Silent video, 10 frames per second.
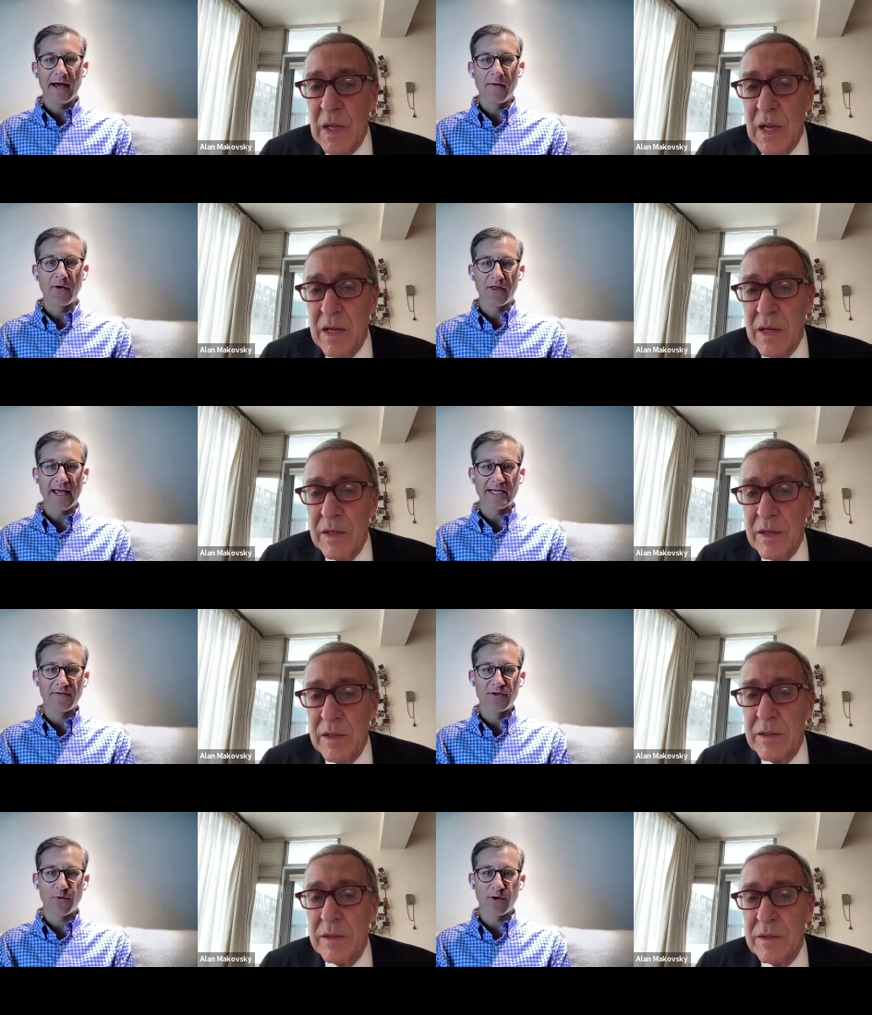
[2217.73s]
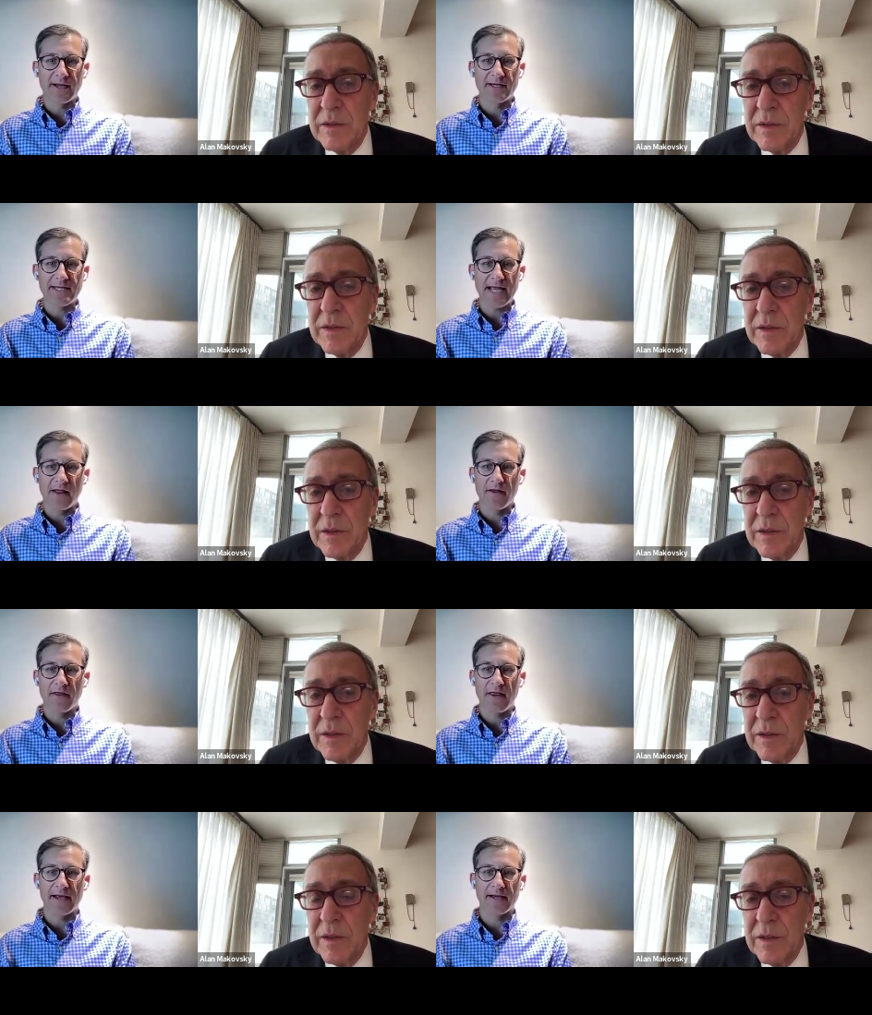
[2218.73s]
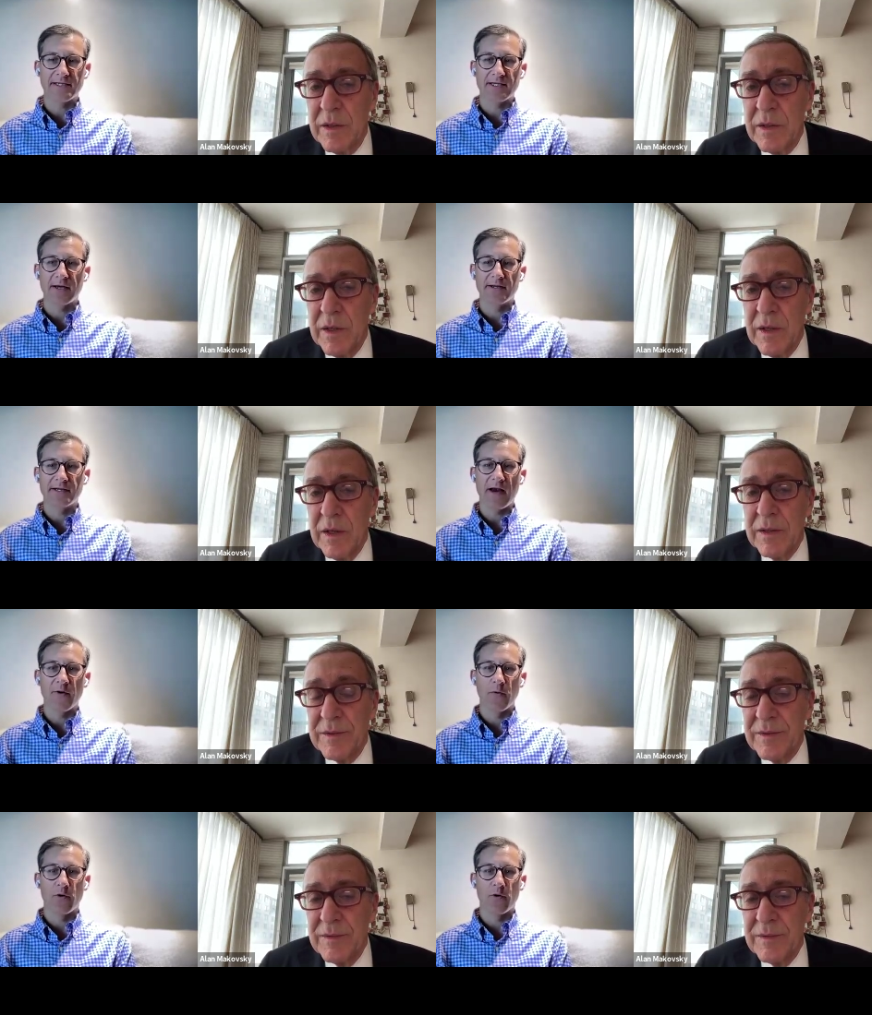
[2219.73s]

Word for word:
Speaker 1: Uh, but thanks for joining us, Alan. Thanks to, to